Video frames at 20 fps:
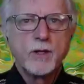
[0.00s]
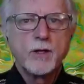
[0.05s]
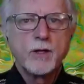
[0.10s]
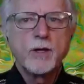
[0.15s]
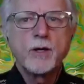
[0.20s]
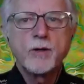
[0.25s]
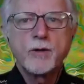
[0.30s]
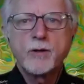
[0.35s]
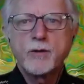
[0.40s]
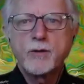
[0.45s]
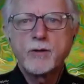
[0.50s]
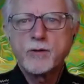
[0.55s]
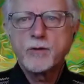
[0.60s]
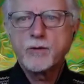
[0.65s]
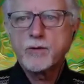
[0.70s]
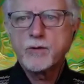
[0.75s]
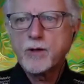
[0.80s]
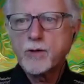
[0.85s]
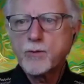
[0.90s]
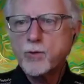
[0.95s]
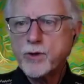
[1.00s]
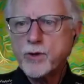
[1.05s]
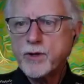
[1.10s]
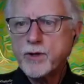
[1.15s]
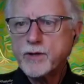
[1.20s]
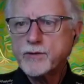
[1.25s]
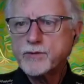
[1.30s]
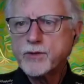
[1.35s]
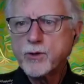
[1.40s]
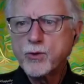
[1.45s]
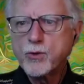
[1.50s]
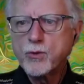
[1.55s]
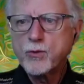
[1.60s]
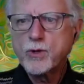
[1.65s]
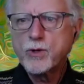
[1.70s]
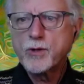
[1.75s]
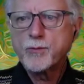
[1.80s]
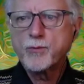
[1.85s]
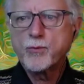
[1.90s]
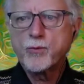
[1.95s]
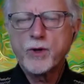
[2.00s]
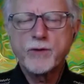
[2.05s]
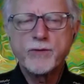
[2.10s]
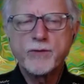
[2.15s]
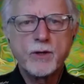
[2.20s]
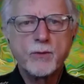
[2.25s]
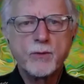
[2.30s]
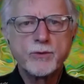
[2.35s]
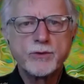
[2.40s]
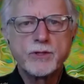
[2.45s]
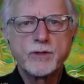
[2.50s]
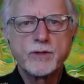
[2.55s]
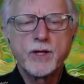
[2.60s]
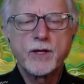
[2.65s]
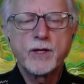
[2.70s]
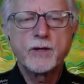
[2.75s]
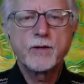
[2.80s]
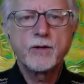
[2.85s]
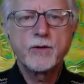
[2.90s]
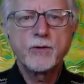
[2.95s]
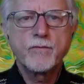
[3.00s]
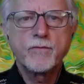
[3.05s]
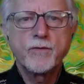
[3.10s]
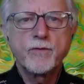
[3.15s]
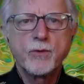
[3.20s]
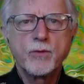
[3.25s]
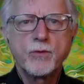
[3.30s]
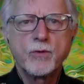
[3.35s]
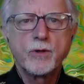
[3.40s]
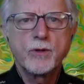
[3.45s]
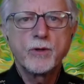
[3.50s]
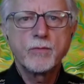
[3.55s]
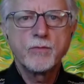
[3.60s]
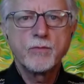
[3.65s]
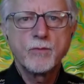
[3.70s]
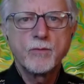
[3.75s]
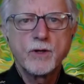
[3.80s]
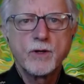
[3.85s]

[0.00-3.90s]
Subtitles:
Wanted to ask you, I think it was in that interview on